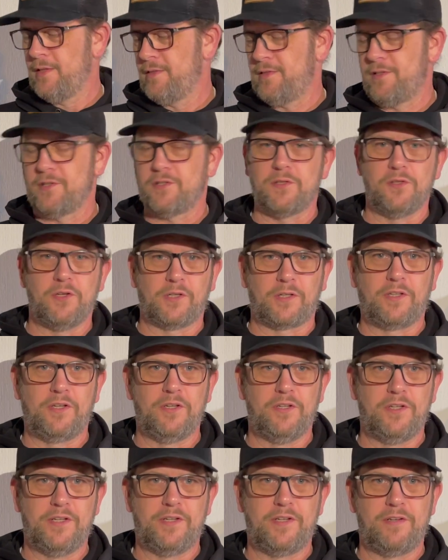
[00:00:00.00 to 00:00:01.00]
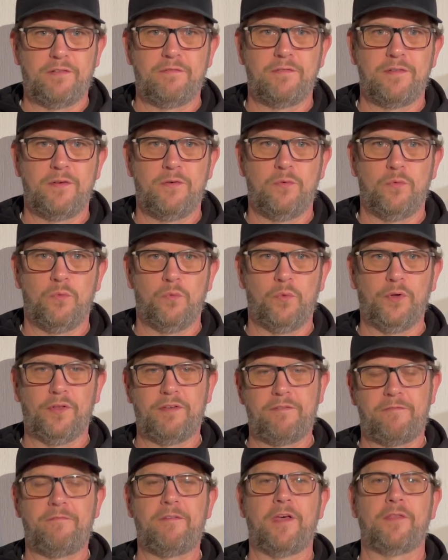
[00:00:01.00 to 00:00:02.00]
this looked good and really
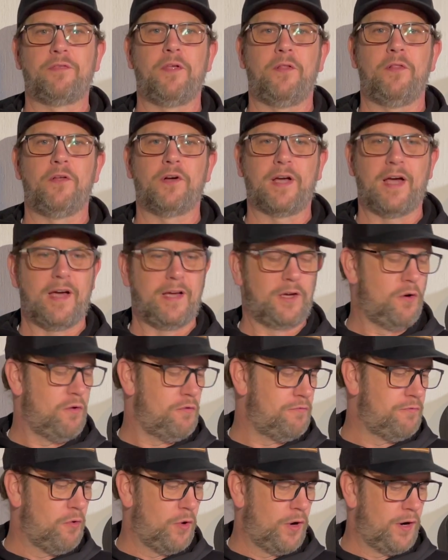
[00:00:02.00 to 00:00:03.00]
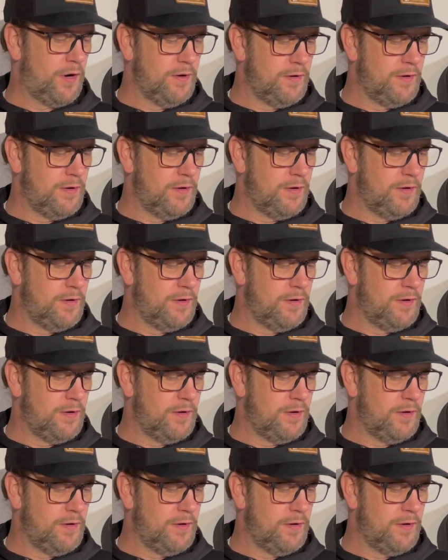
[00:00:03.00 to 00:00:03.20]
fit the look I go for.